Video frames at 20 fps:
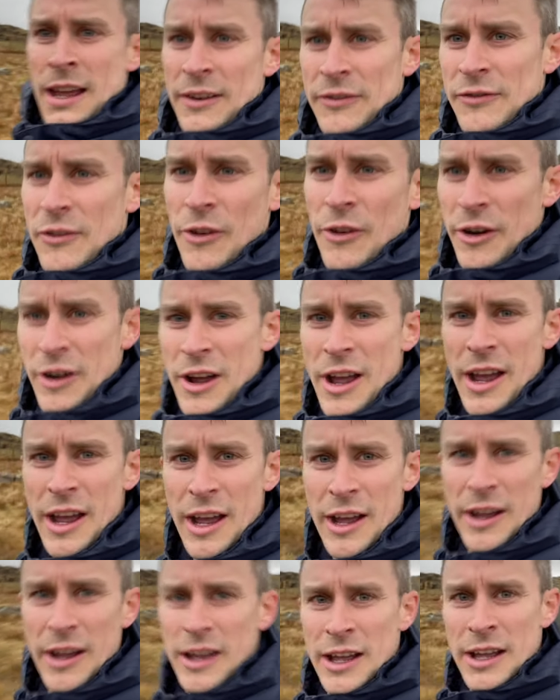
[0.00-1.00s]
Got
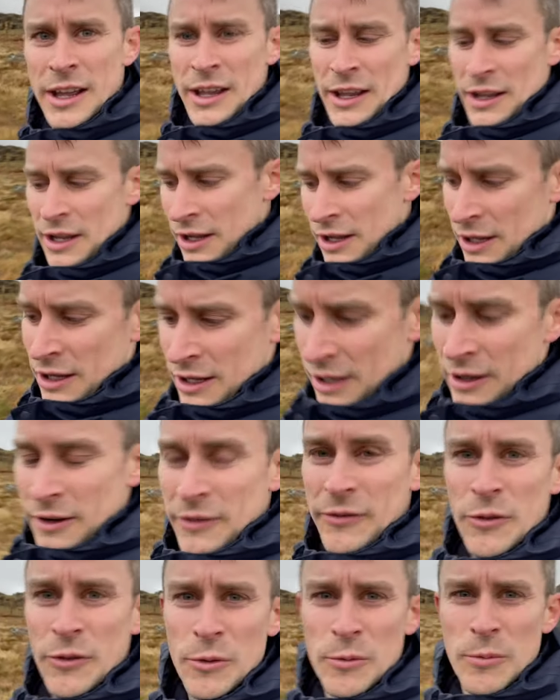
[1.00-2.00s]

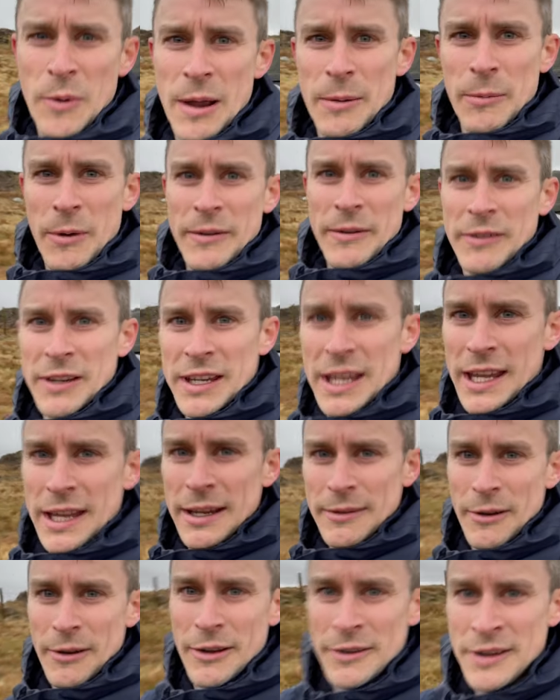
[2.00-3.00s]
full wet weather gear
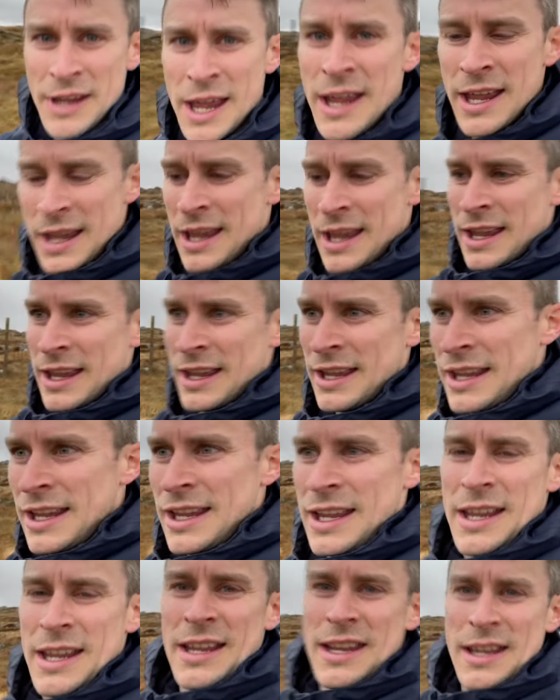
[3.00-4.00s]
on, so
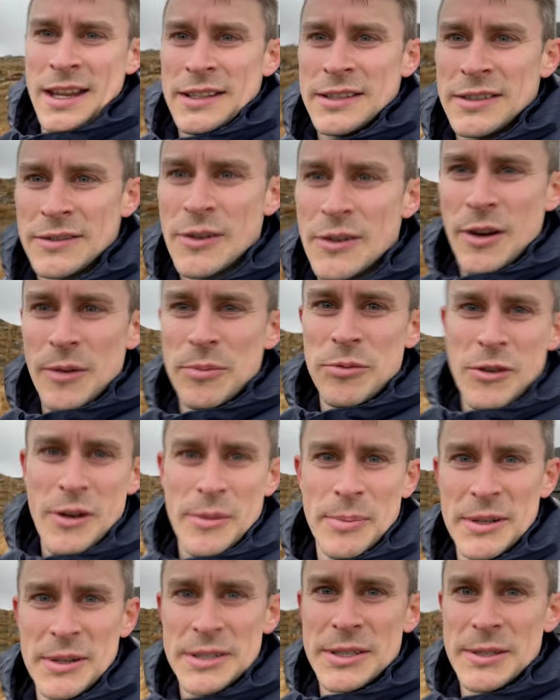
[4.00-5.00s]
I've got a
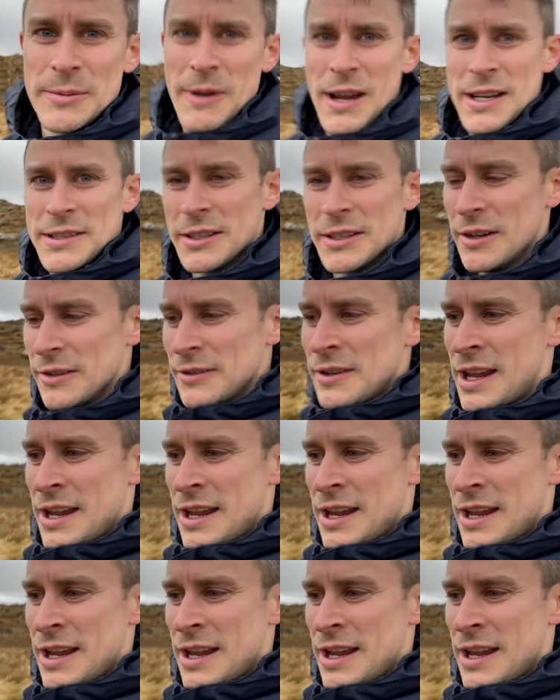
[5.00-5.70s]
proper sweat on,